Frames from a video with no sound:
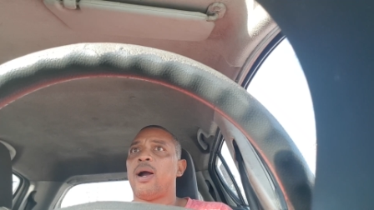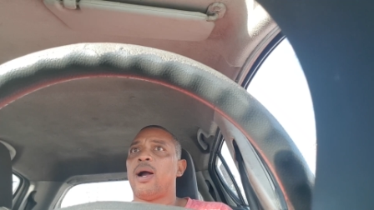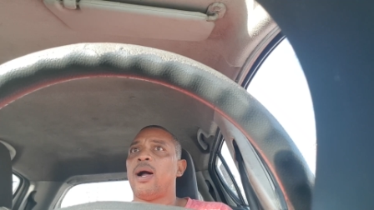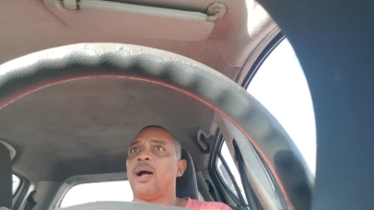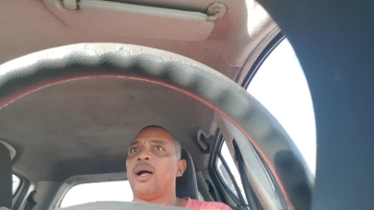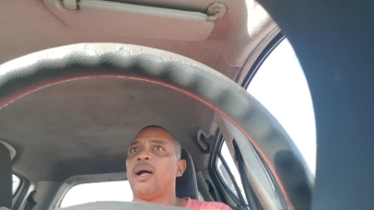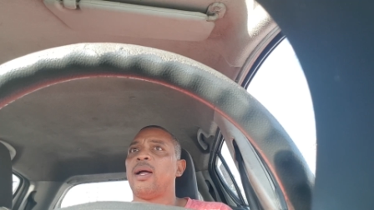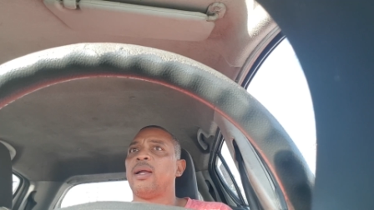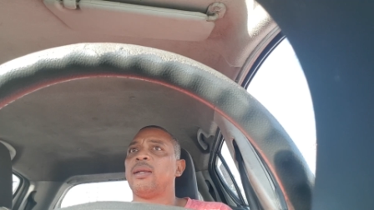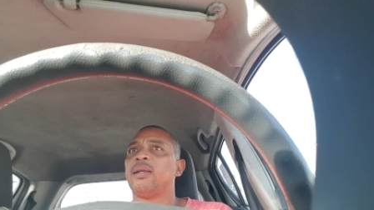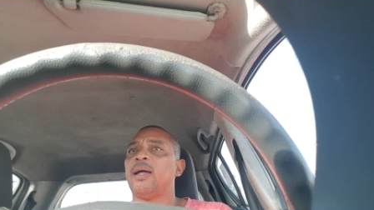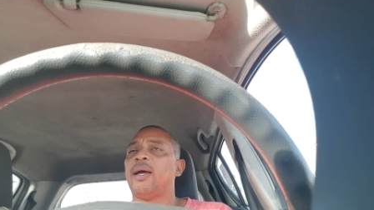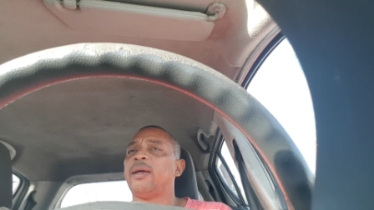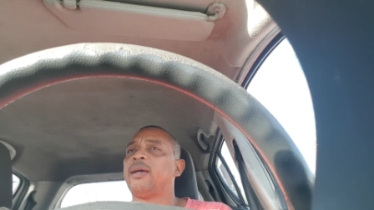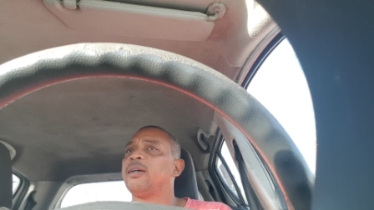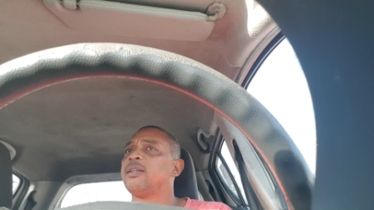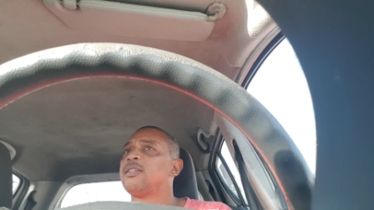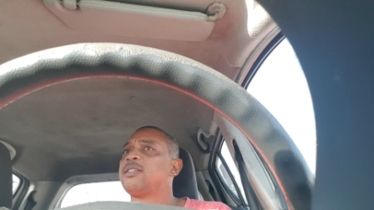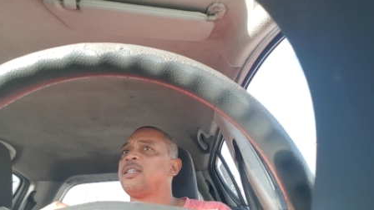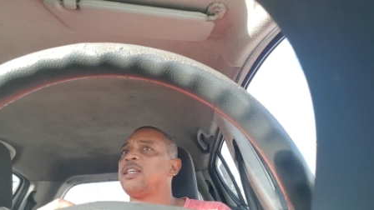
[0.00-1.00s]
and I
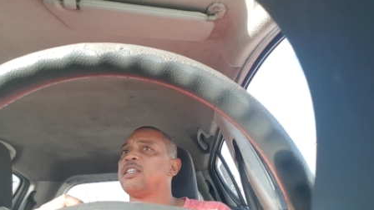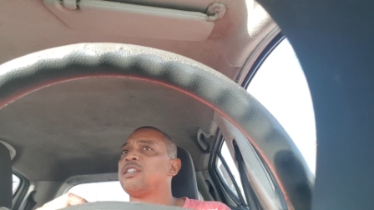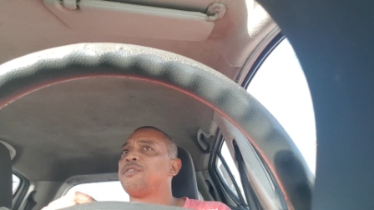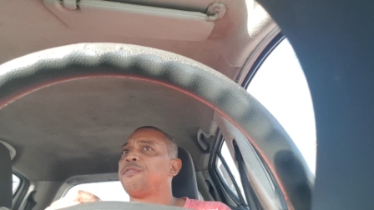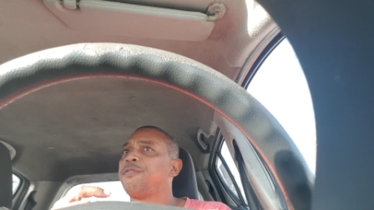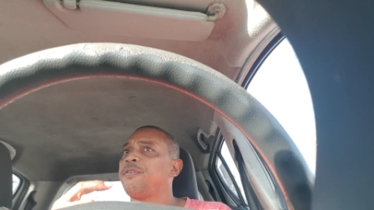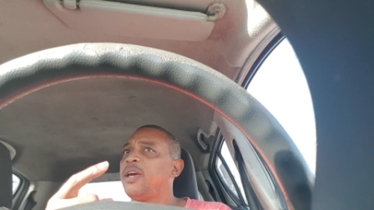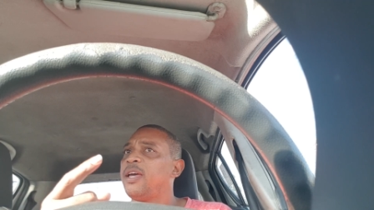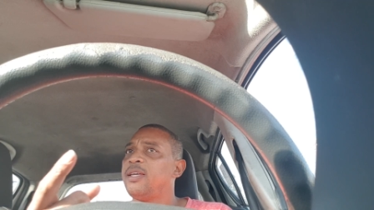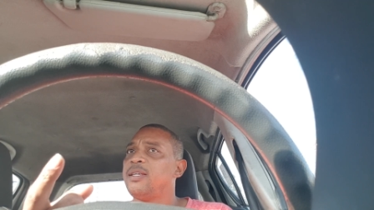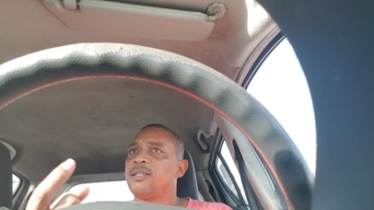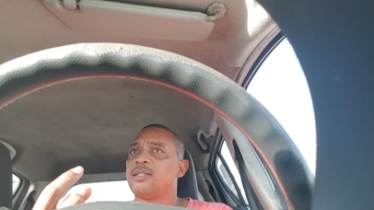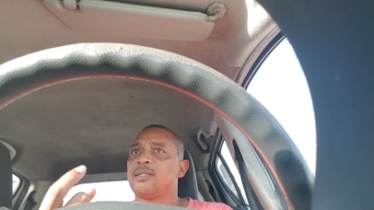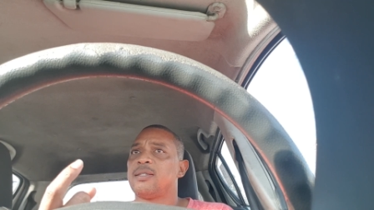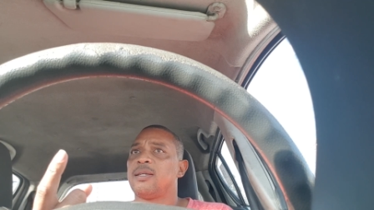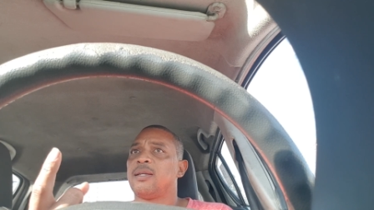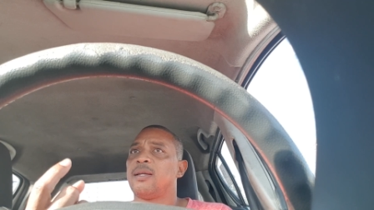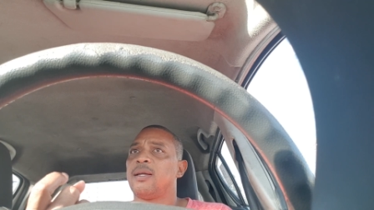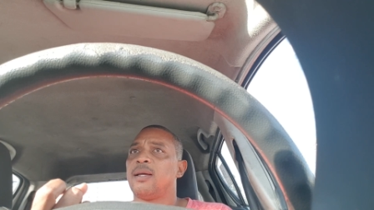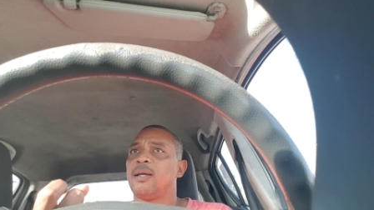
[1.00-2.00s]
couldn't see his
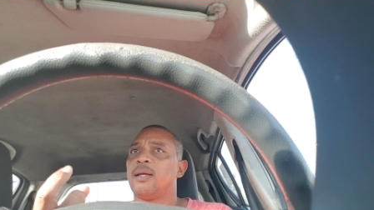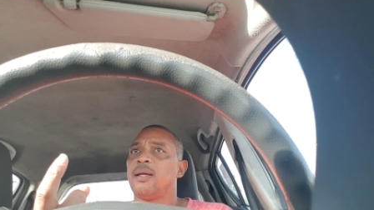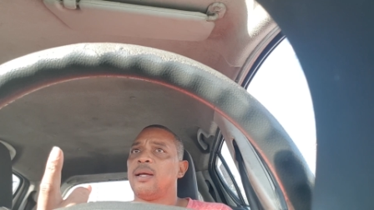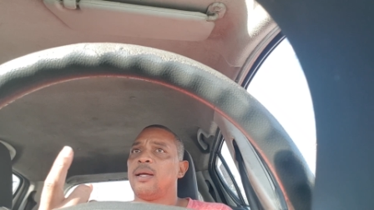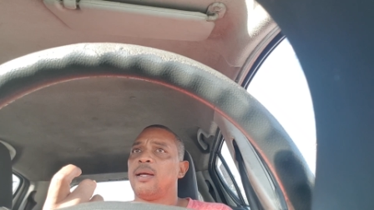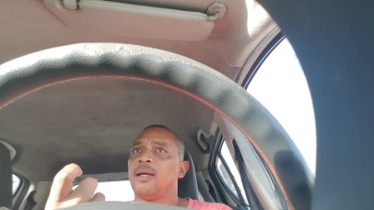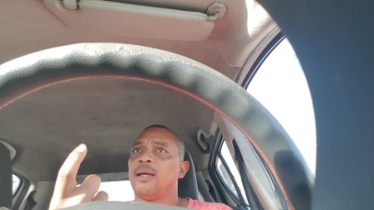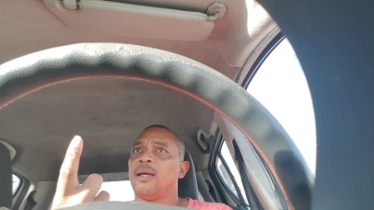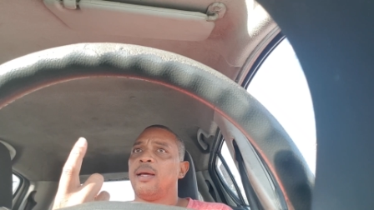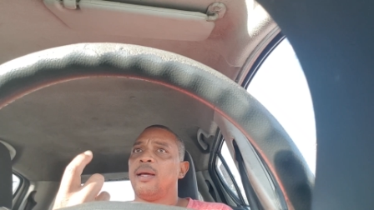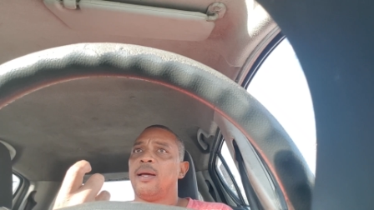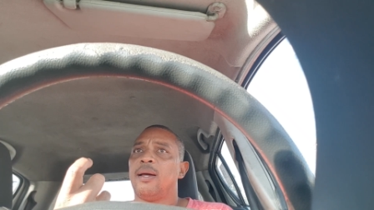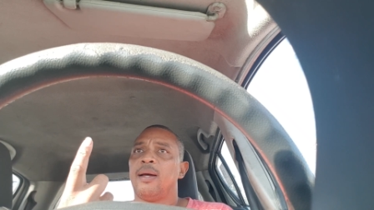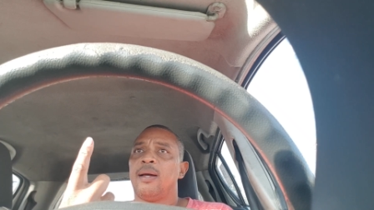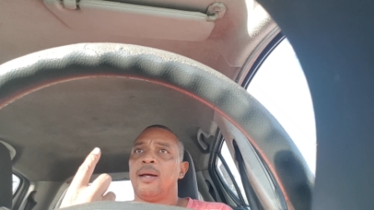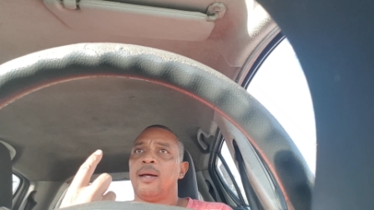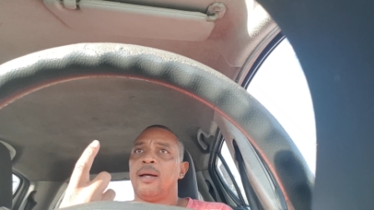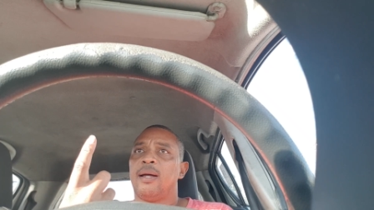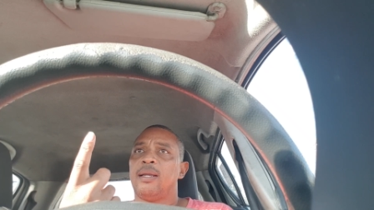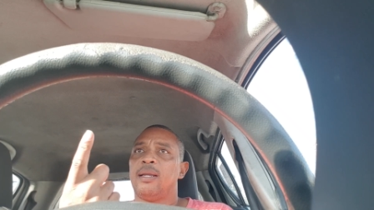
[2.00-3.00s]
face.
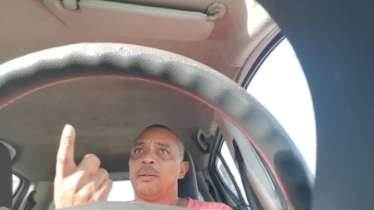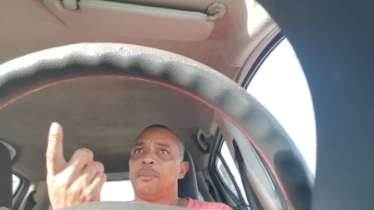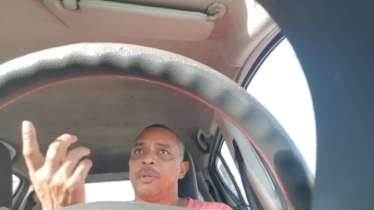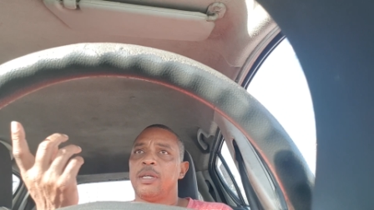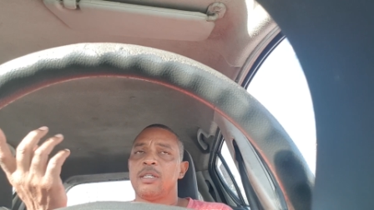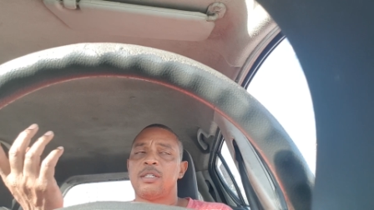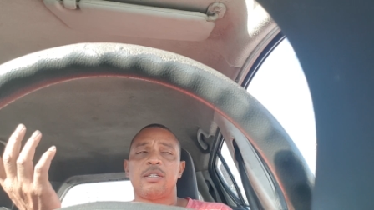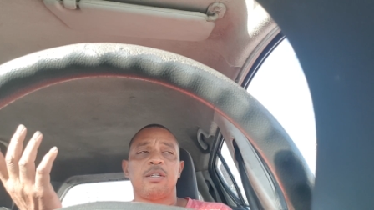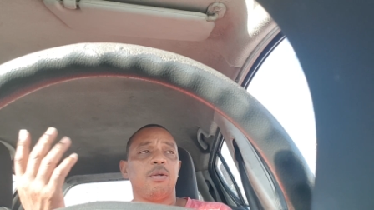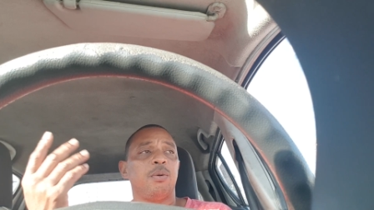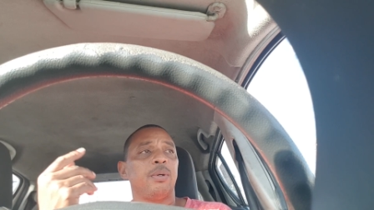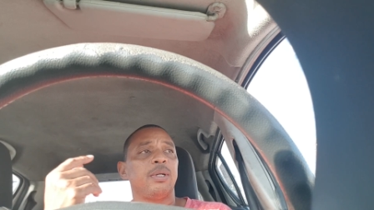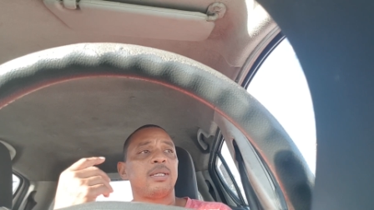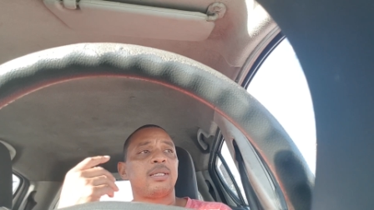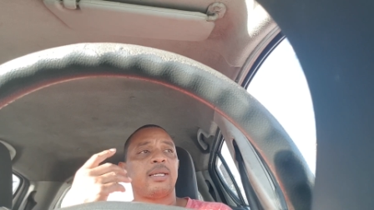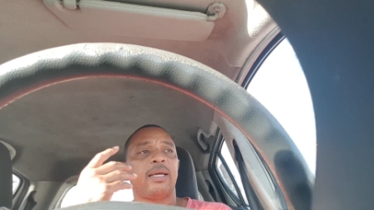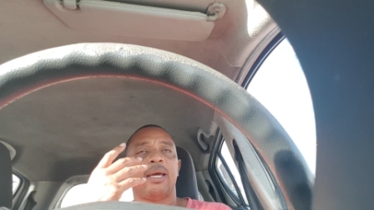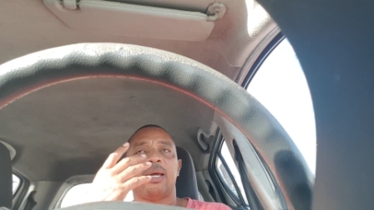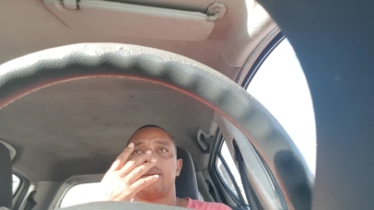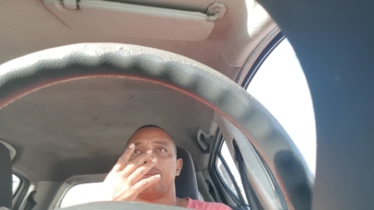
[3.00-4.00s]
Like Minister Ewan
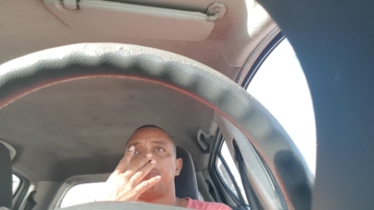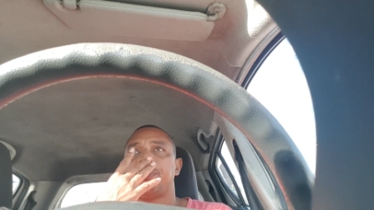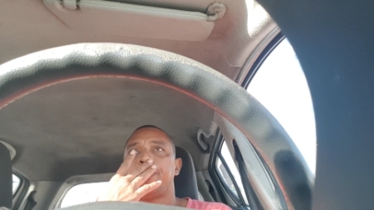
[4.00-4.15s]
said,